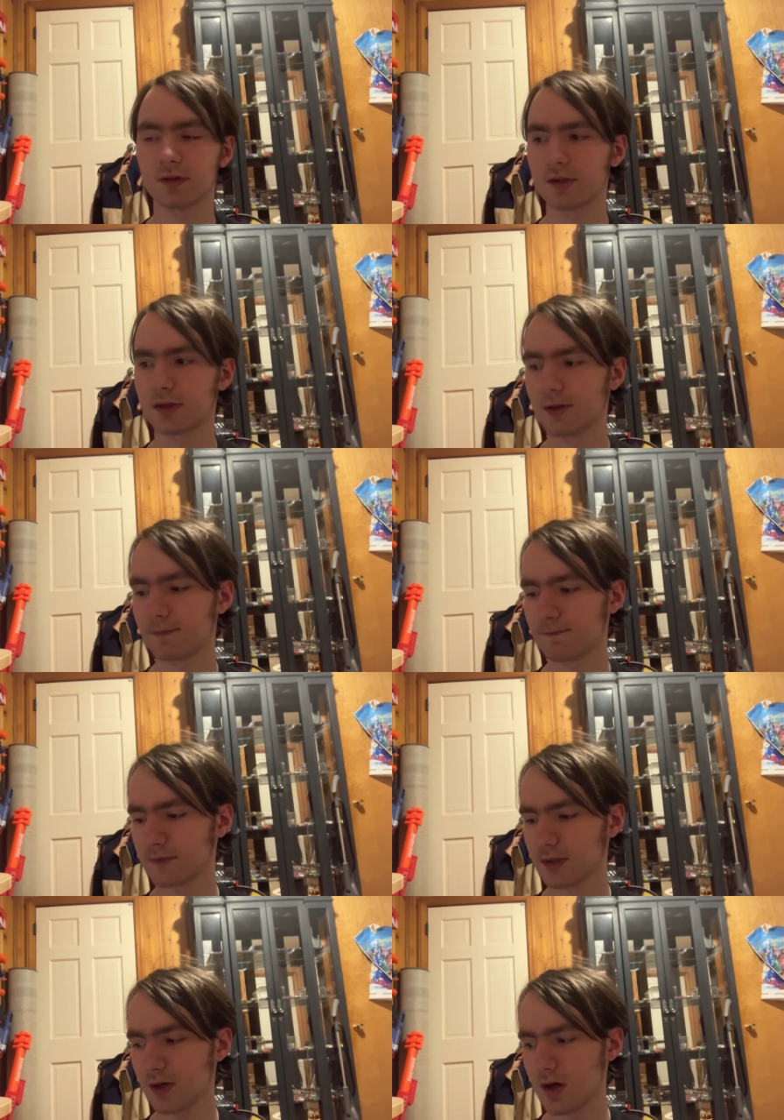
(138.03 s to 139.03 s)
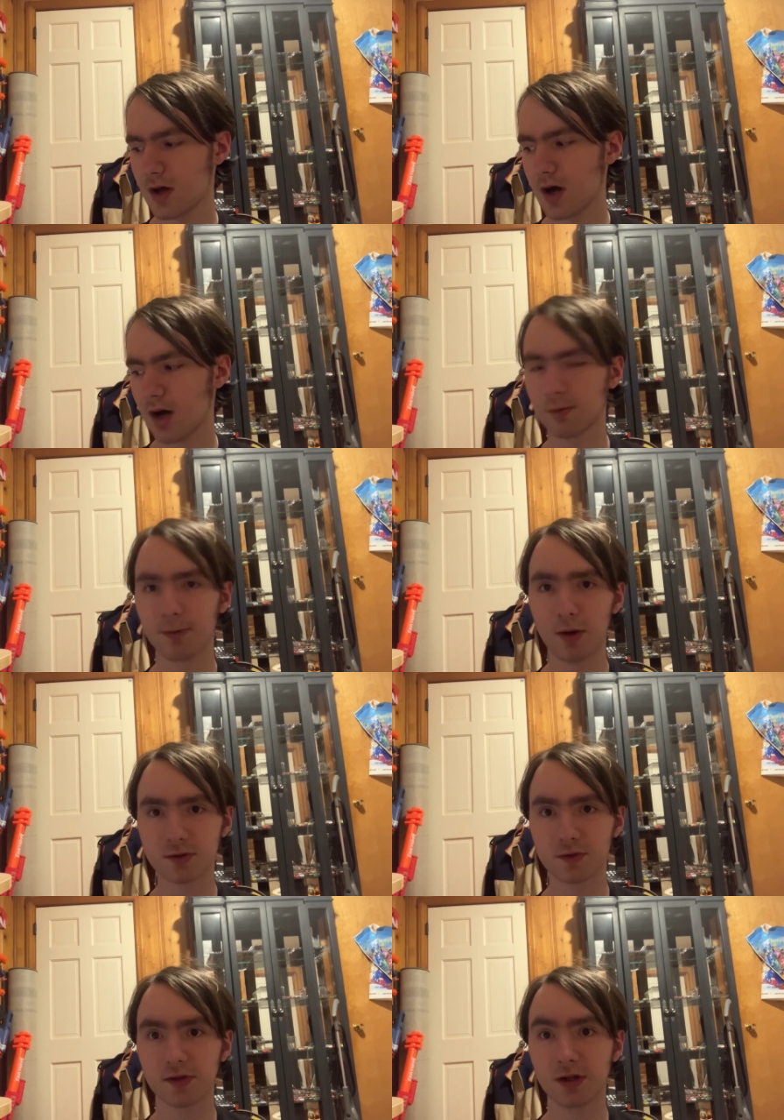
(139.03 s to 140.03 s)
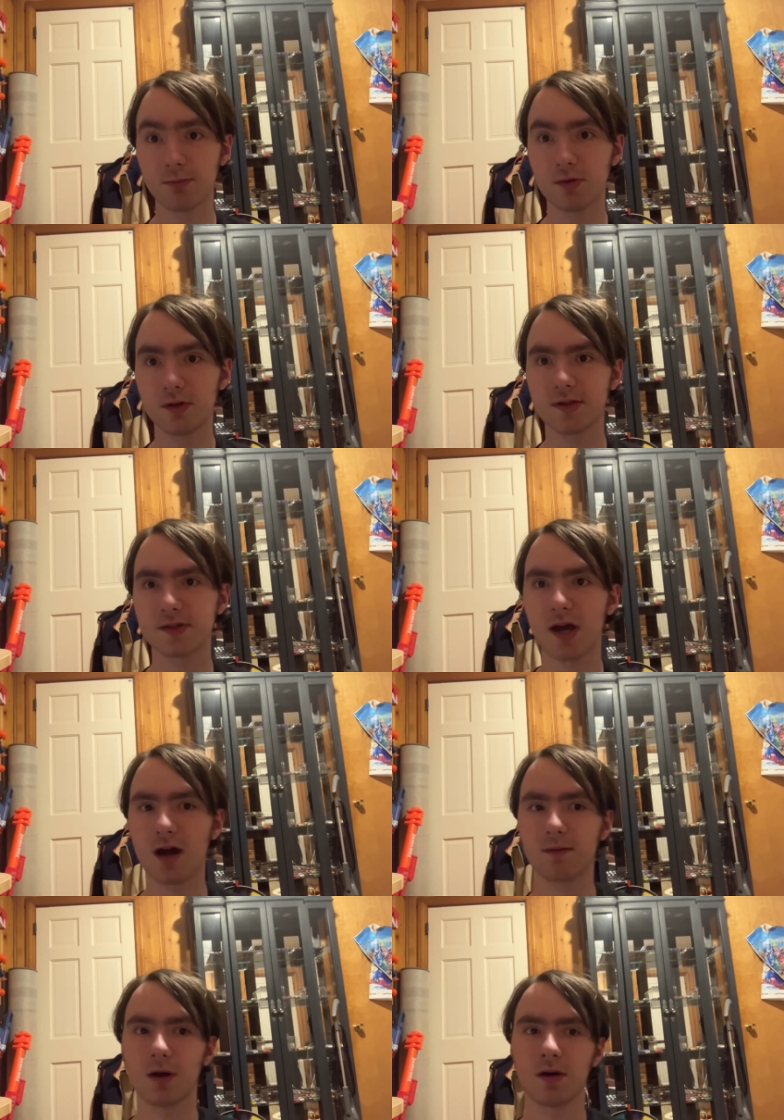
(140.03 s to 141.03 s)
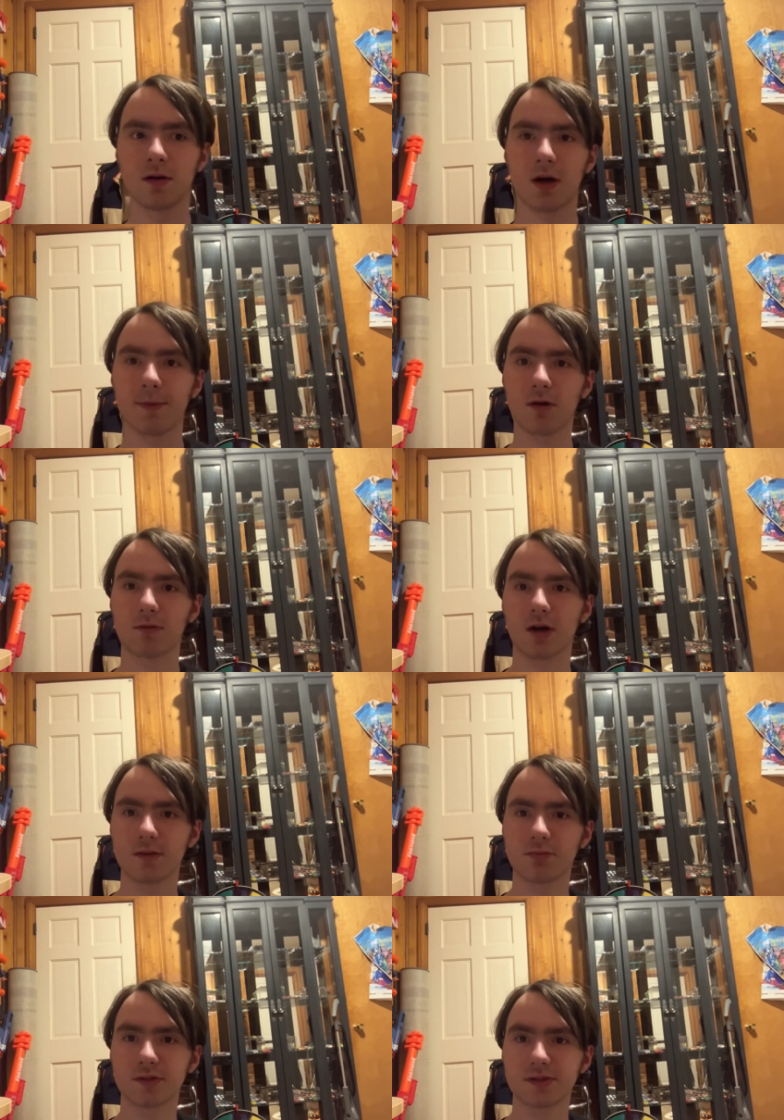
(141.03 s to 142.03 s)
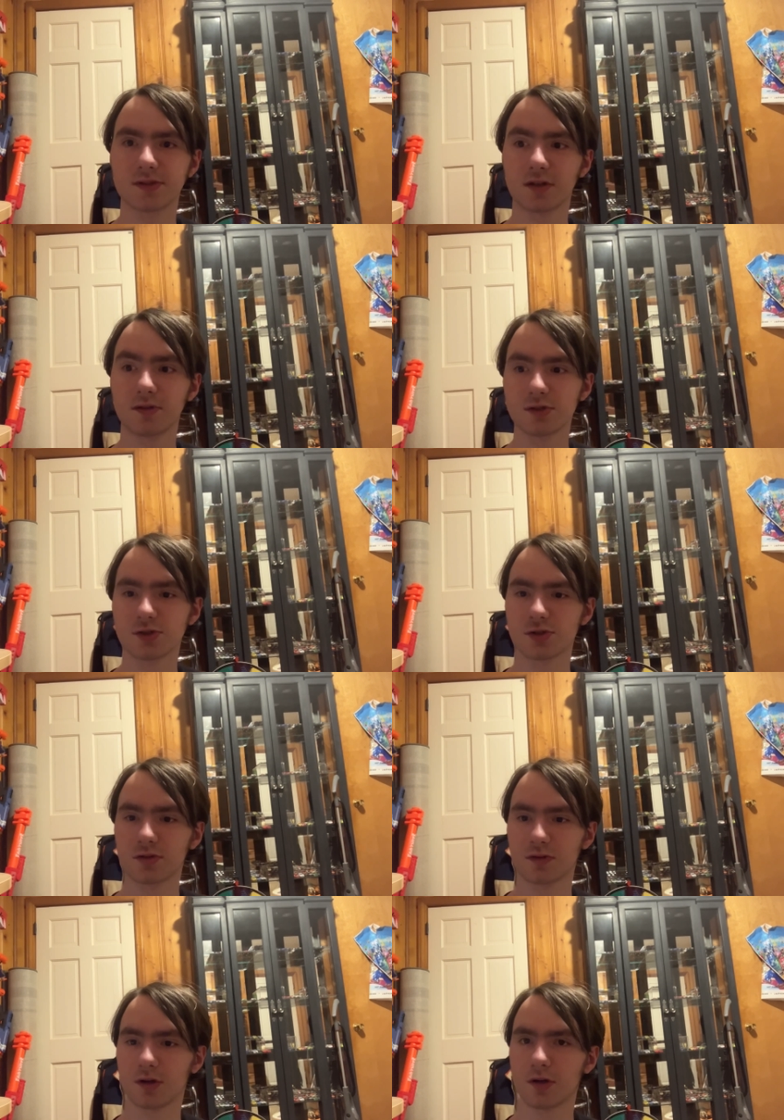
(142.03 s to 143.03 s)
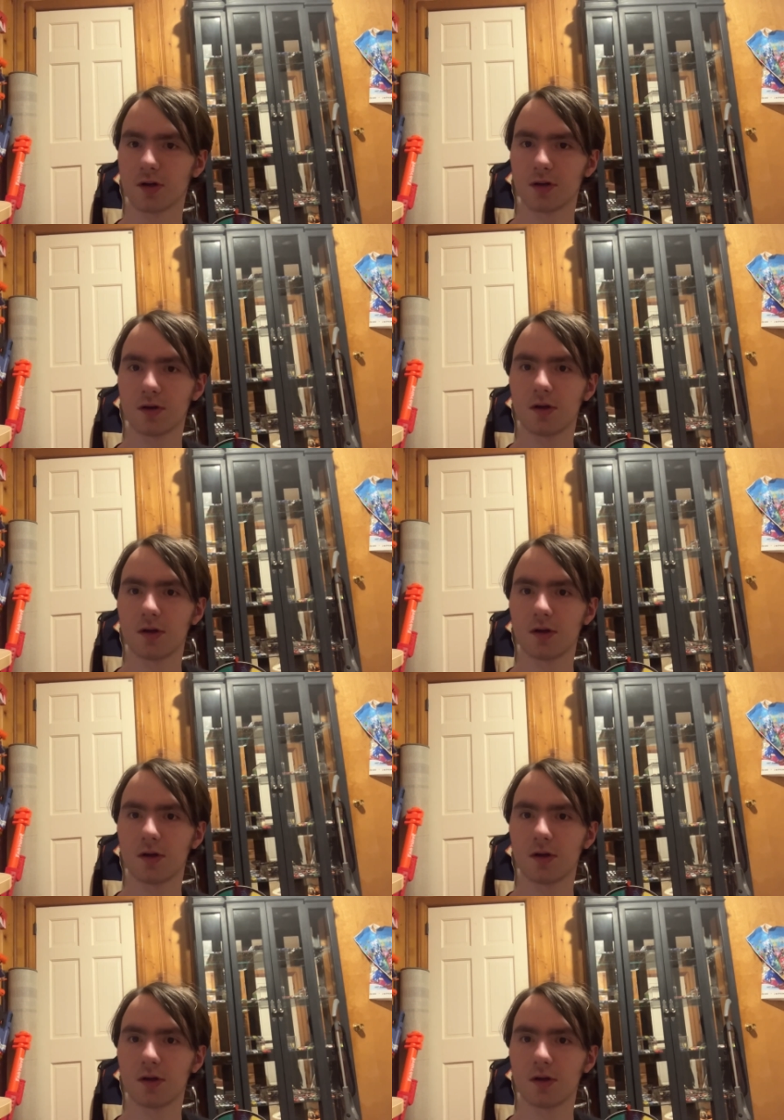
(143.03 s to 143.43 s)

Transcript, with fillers: Uh, I will post on the community tab about Ryan Preece's condition. Uh,